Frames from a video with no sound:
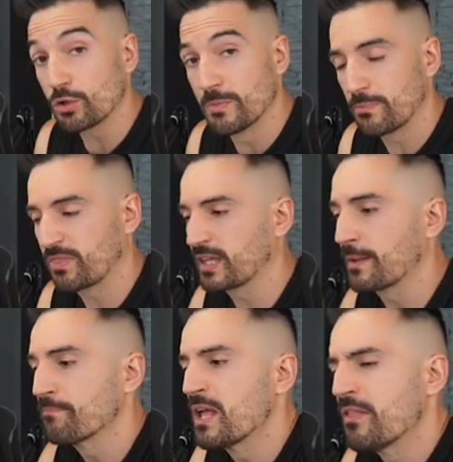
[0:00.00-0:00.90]
you may be
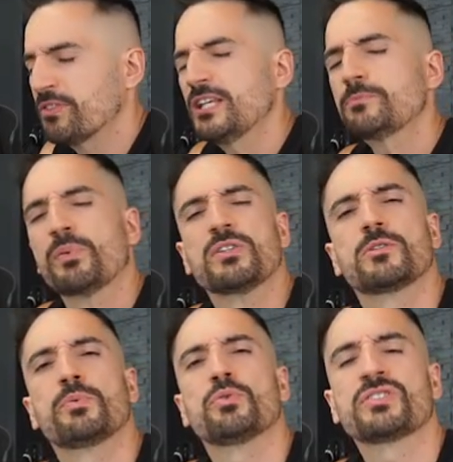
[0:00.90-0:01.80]
thinking, these
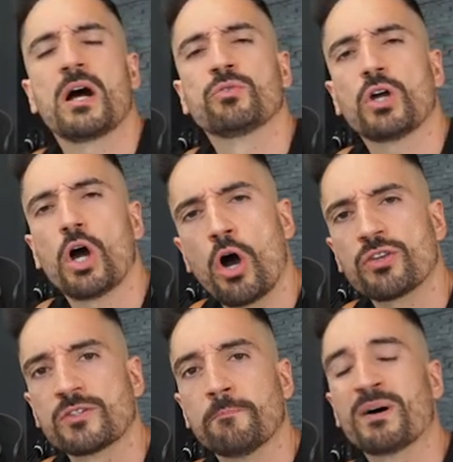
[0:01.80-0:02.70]
principles sound
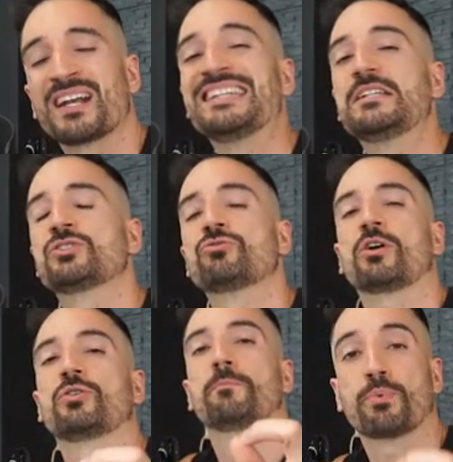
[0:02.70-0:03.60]
awesome, but I need a
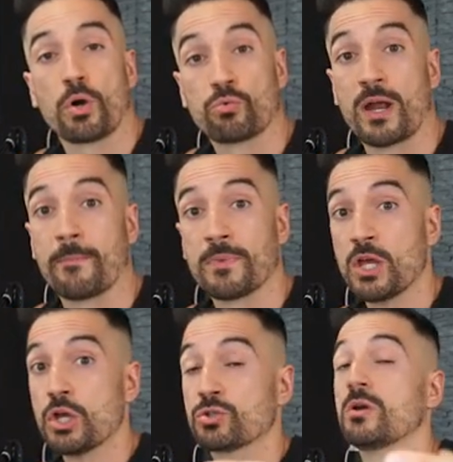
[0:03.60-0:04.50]
structured program.
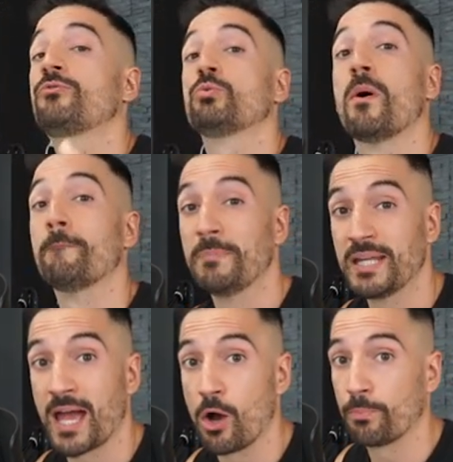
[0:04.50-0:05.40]
So if you want me
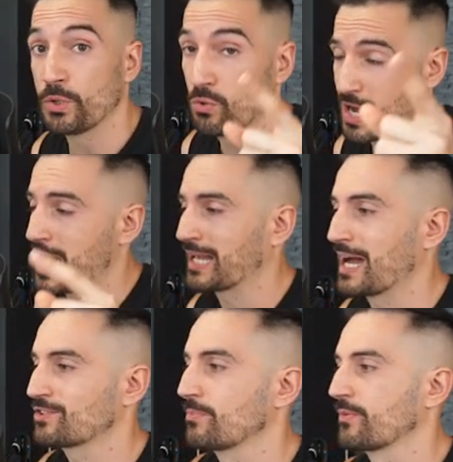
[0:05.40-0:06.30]
to help you, I
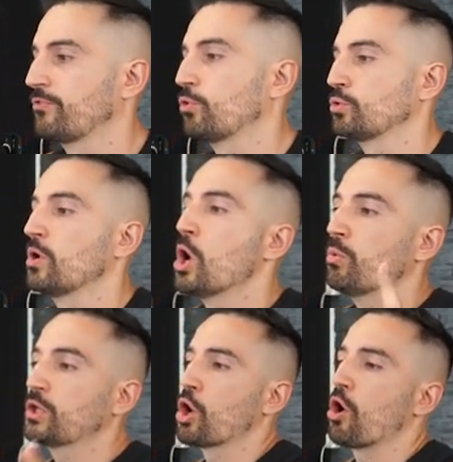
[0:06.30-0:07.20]
got something for you.
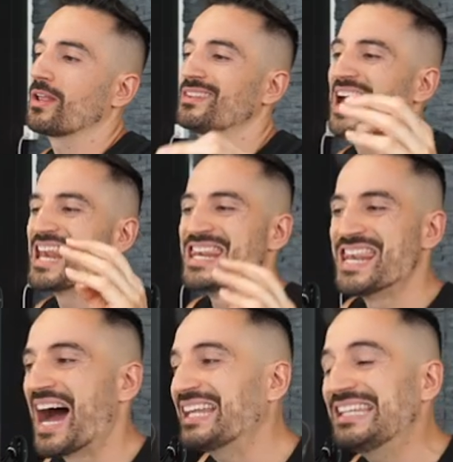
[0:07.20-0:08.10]
We call it
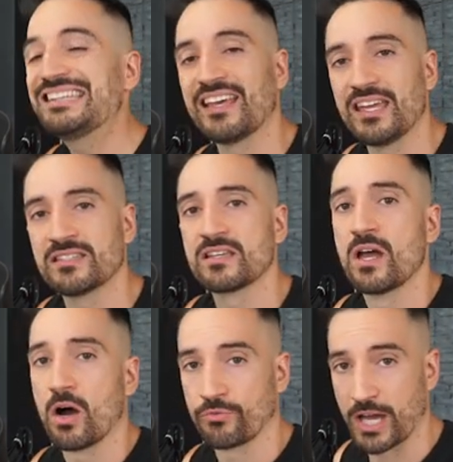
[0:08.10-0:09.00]
90 days of